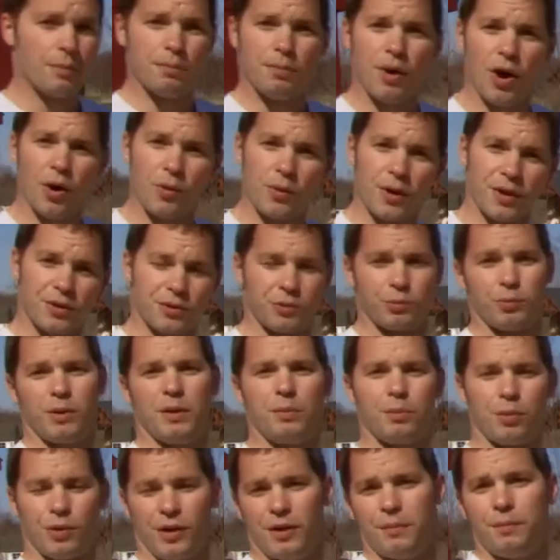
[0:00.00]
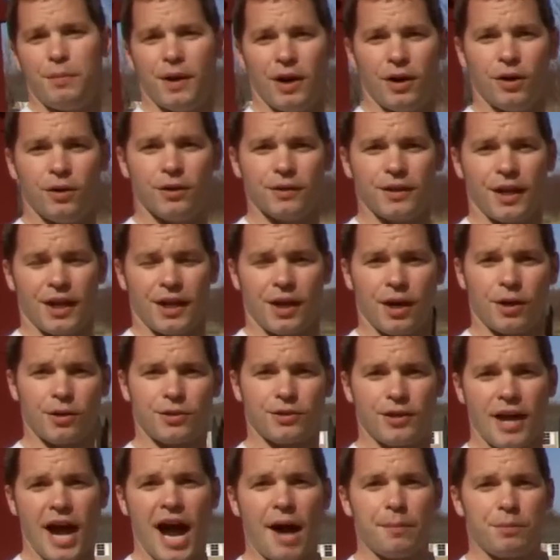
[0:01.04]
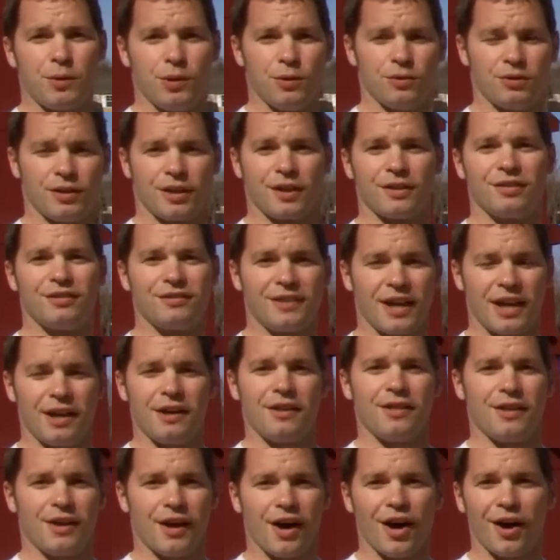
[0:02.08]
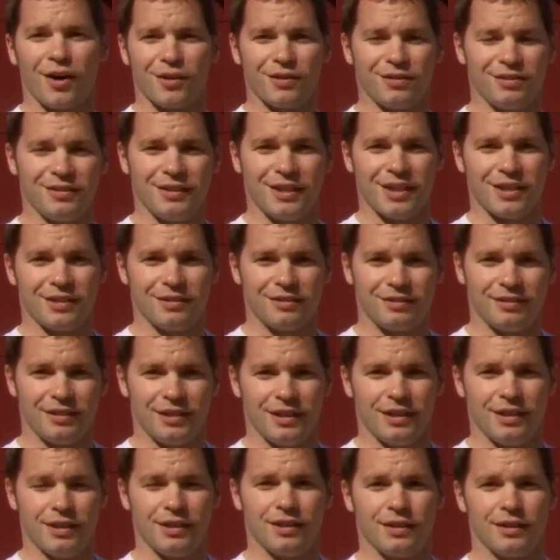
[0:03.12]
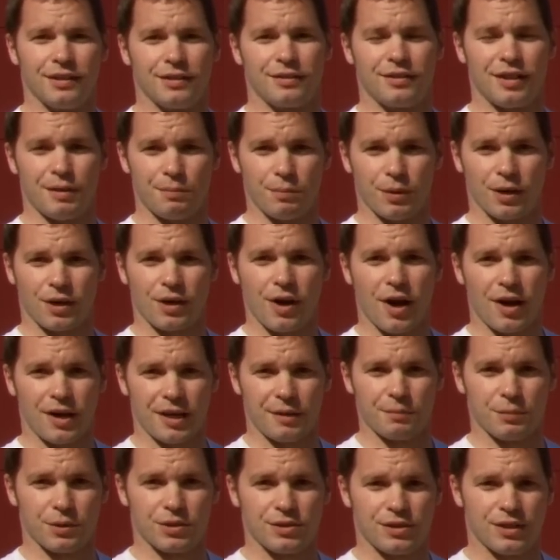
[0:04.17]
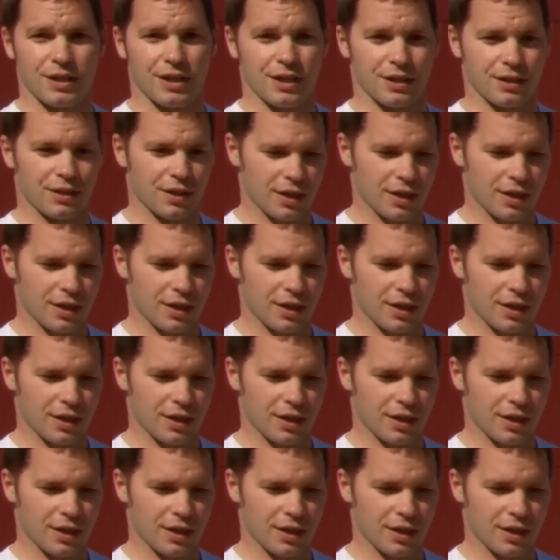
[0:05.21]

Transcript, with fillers: components we pre-build in our shop using a state-of-the-art CNC timber cutting machine.